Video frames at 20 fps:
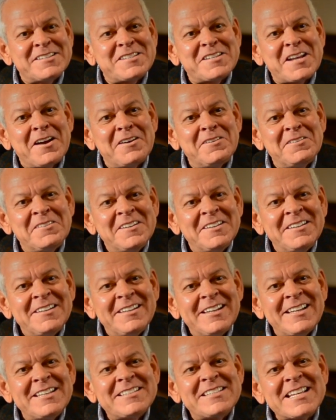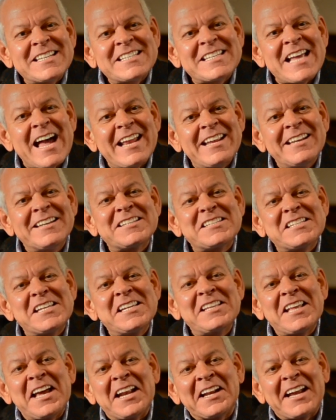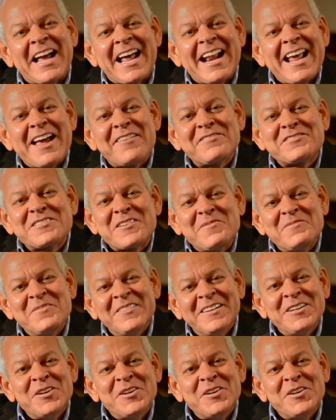So, yeah. And it's exciting to see that and kind of have some